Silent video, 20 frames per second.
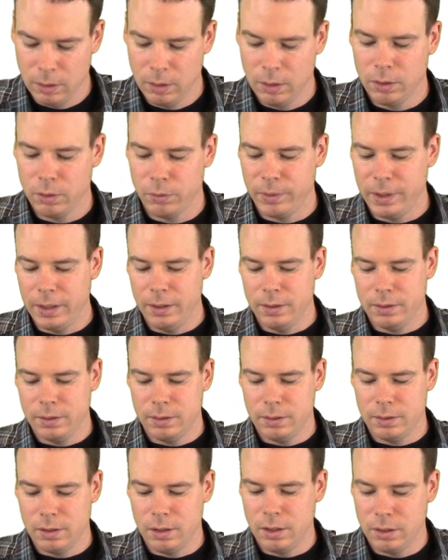The radius
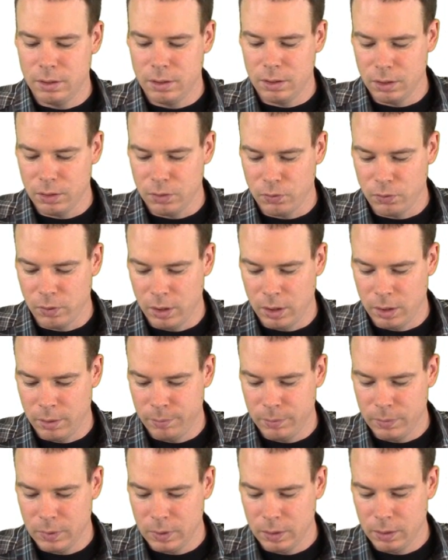is the distance from
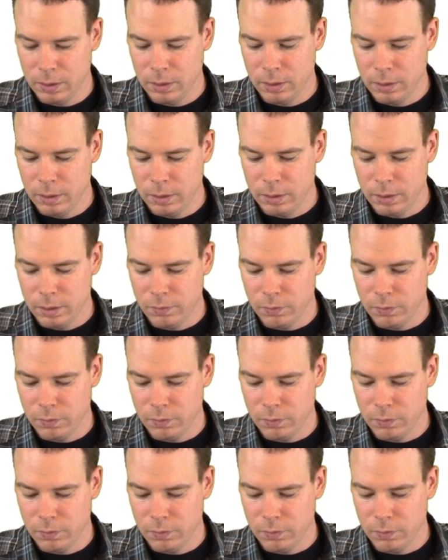the